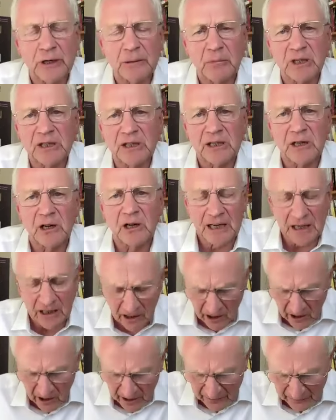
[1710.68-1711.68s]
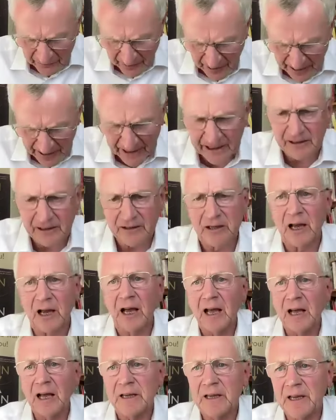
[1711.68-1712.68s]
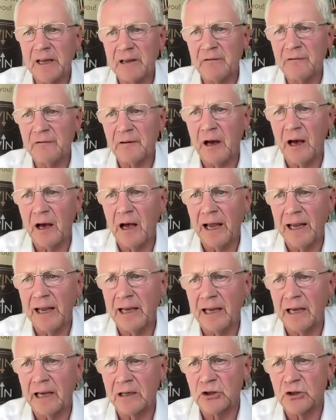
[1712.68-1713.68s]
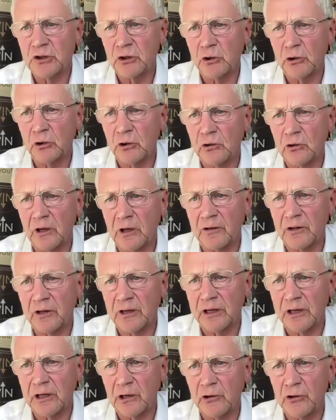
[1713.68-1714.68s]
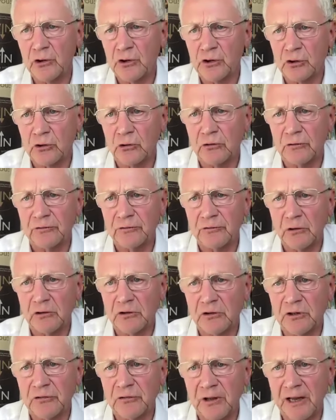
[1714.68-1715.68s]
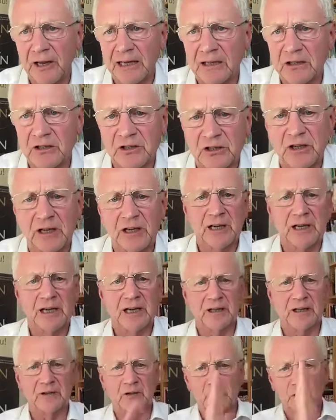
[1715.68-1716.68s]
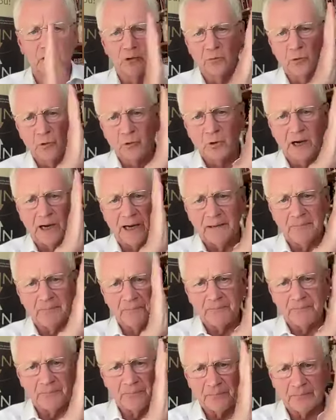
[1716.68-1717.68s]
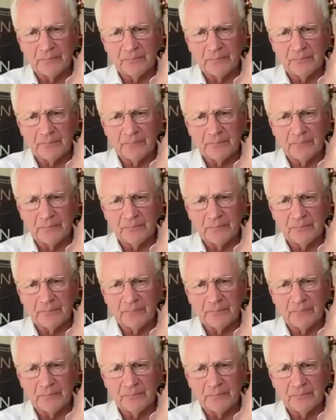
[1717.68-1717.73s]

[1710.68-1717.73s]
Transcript: joining Monday Night Live and give a Shaun the usual vote of thanks in the normal way.